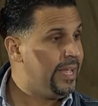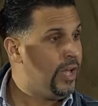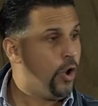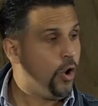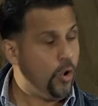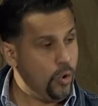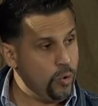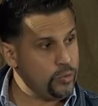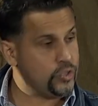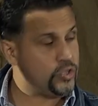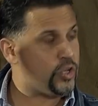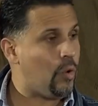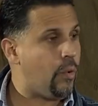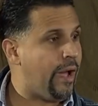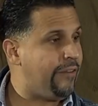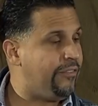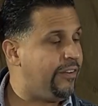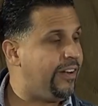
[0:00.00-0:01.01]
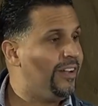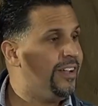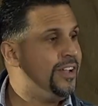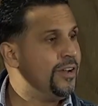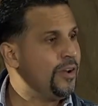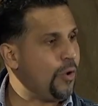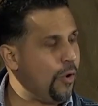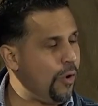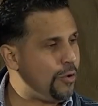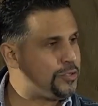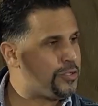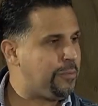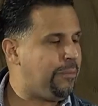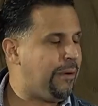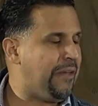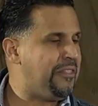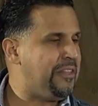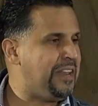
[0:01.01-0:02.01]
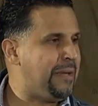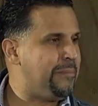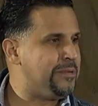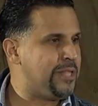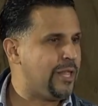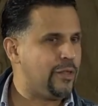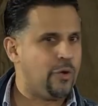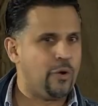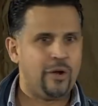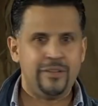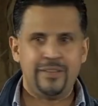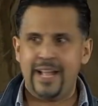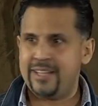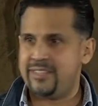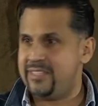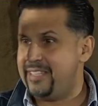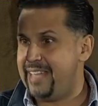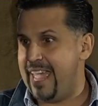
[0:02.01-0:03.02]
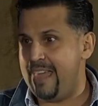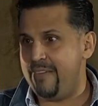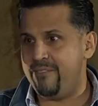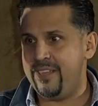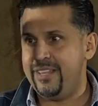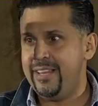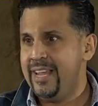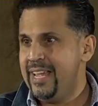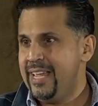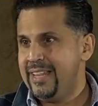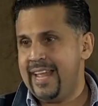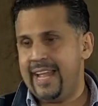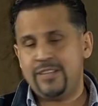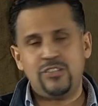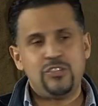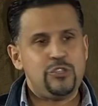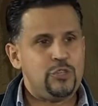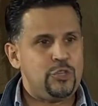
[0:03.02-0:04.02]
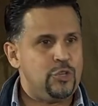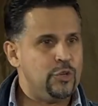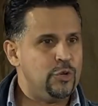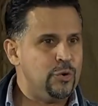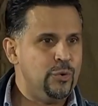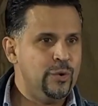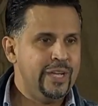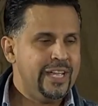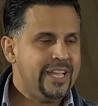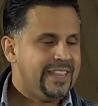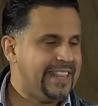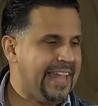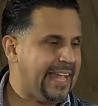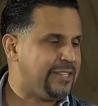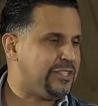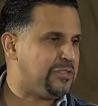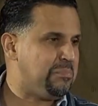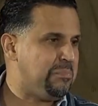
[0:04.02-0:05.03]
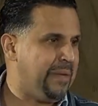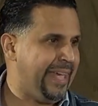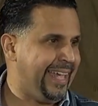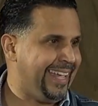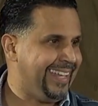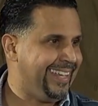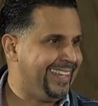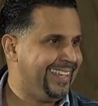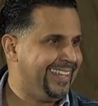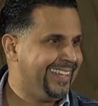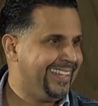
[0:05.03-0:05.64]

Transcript: whosoever calls upon the name of the Lord that's David that's you that's me